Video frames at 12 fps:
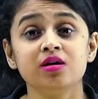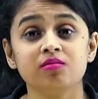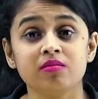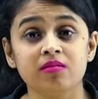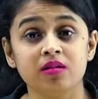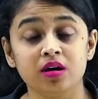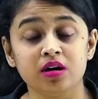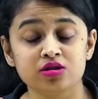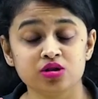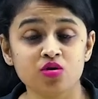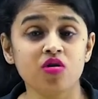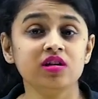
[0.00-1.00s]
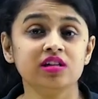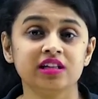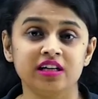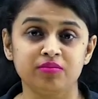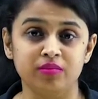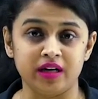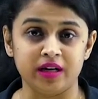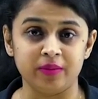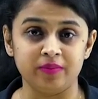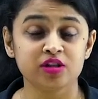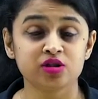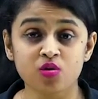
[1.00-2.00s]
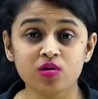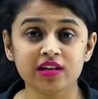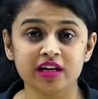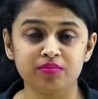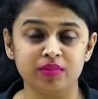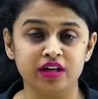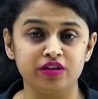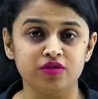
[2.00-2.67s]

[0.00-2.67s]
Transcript: Uh, stolen that money. He stole that money